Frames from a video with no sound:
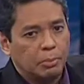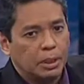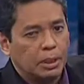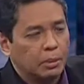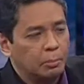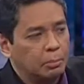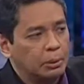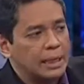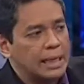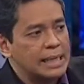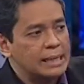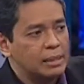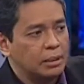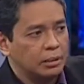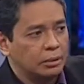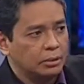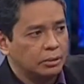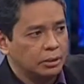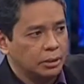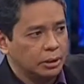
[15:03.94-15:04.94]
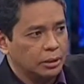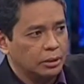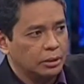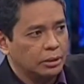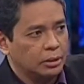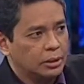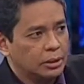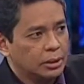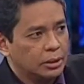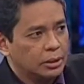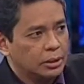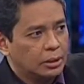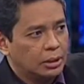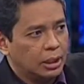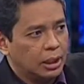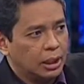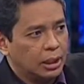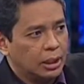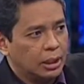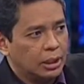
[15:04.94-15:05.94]
blazing a trail
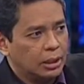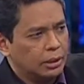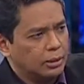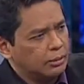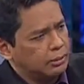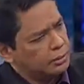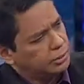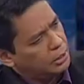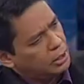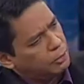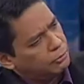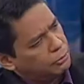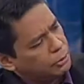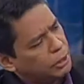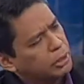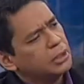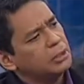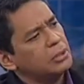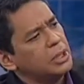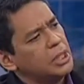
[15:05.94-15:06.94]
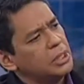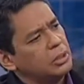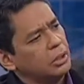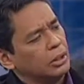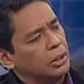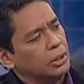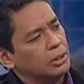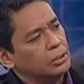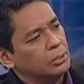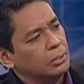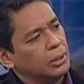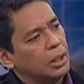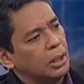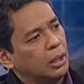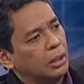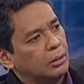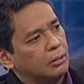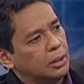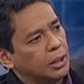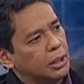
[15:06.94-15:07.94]
for the region as
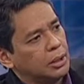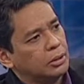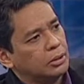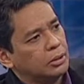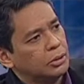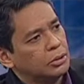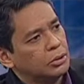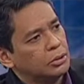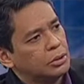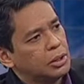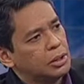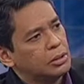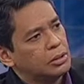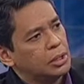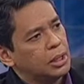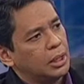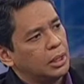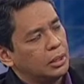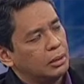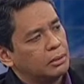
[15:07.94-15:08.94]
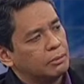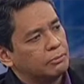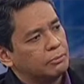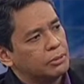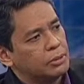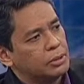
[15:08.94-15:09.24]
well, right? You did say it's the first